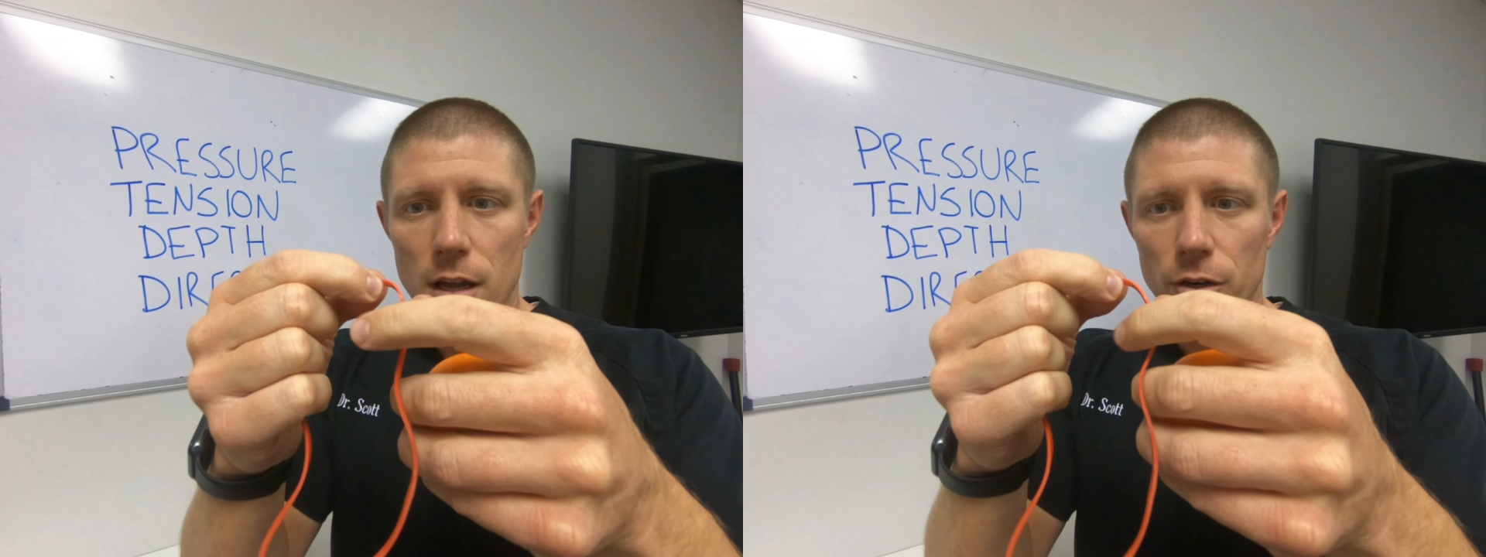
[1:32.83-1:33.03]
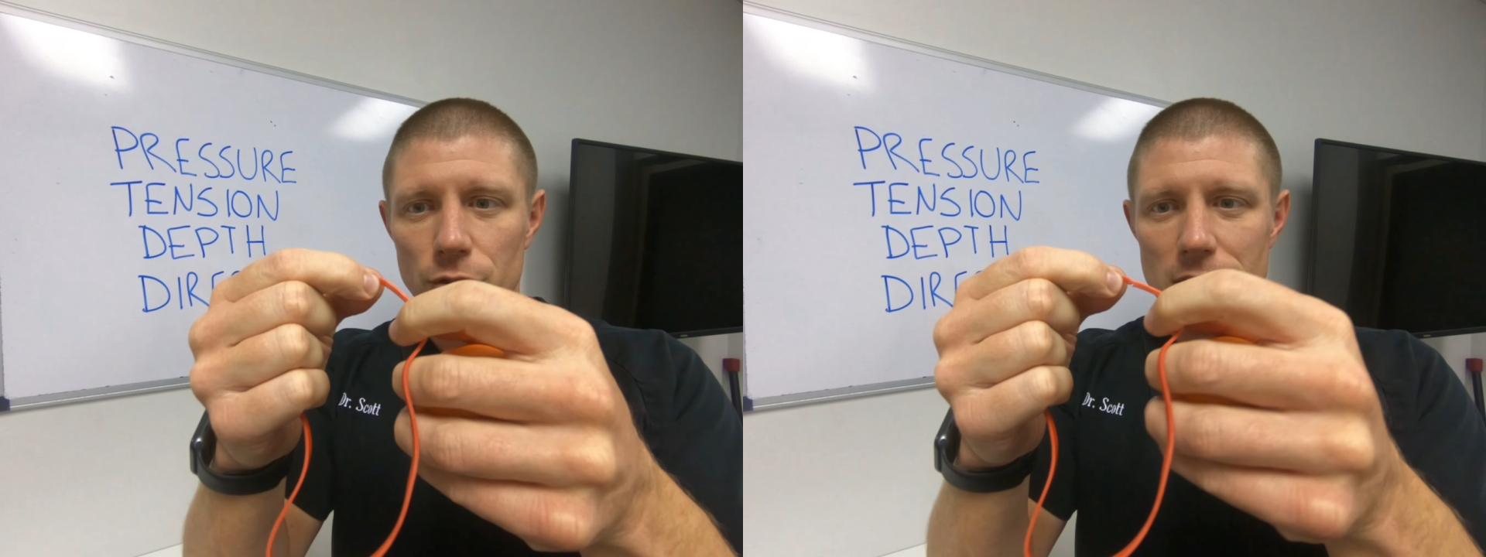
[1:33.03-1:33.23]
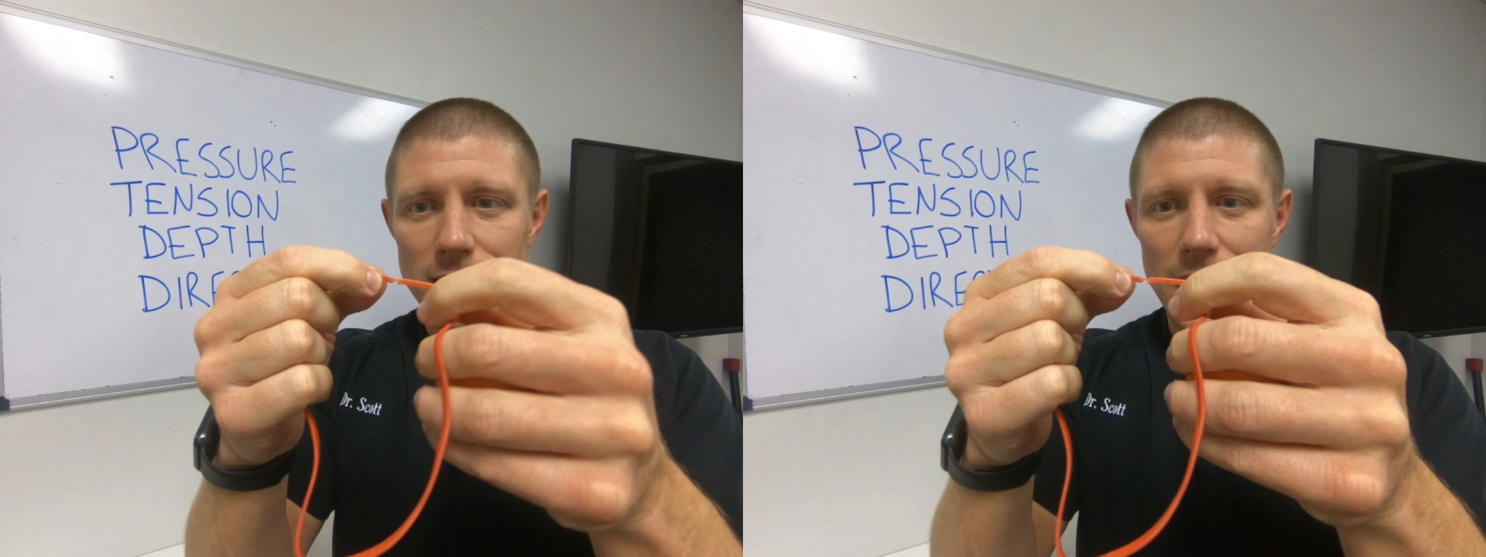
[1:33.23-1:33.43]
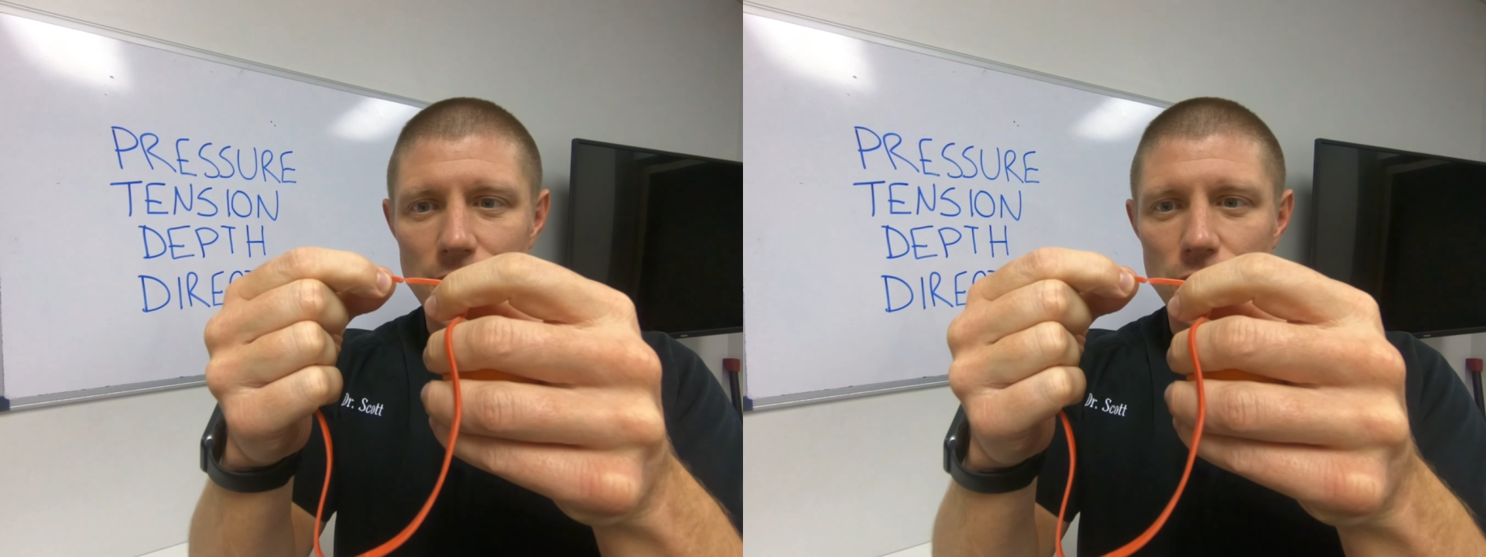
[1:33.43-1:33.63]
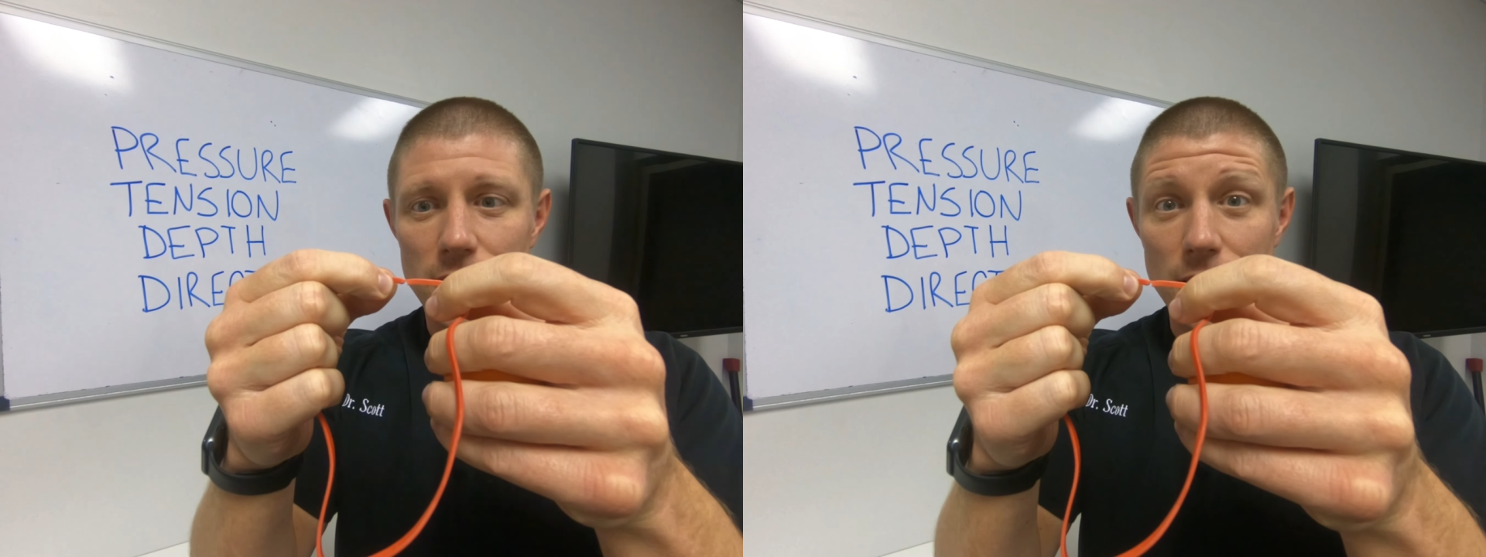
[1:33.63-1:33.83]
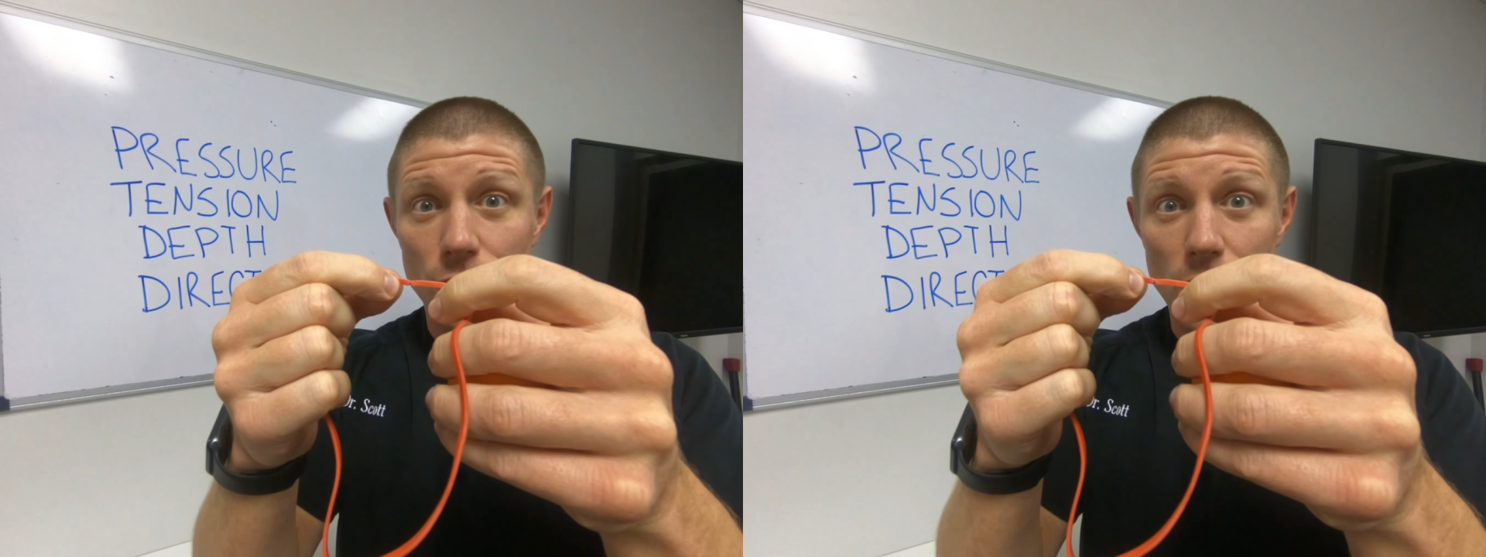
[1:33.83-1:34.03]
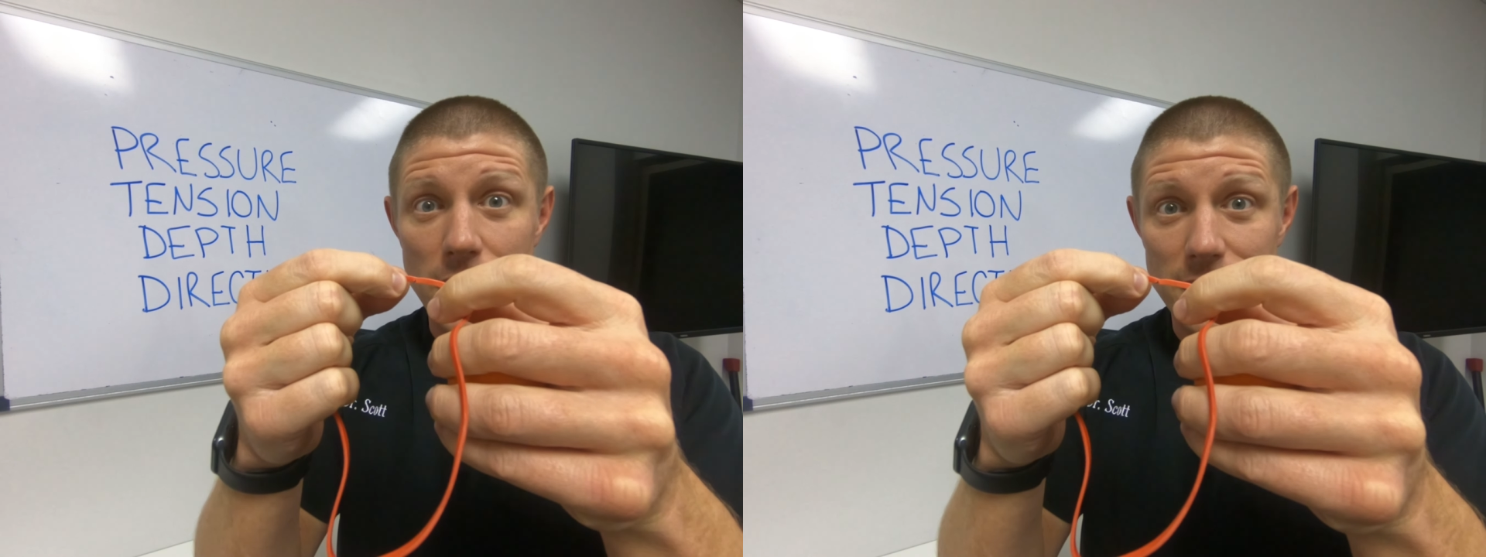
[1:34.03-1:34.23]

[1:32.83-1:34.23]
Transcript: create a tension in the right